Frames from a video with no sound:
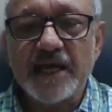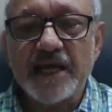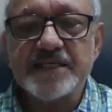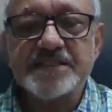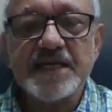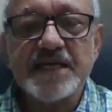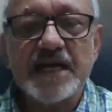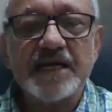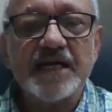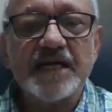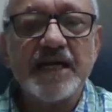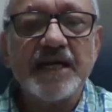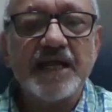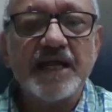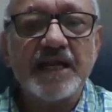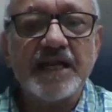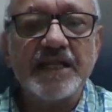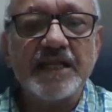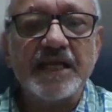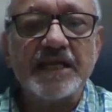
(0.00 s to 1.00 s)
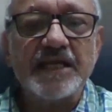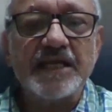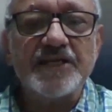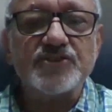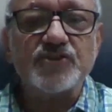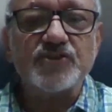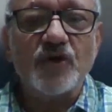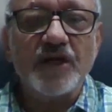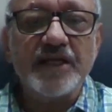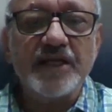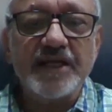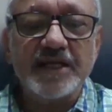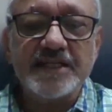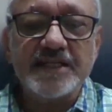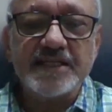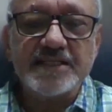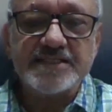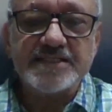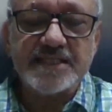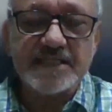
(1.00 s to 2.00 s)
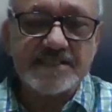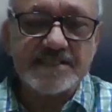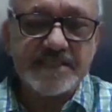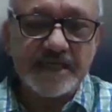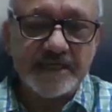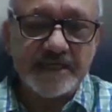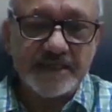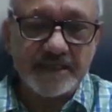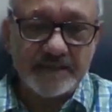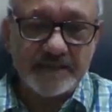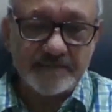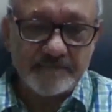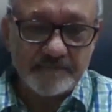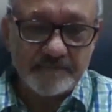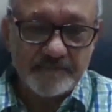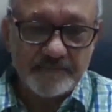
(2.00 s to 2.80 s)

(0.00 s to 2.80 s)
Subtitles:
I started learning English only at the sixth standard.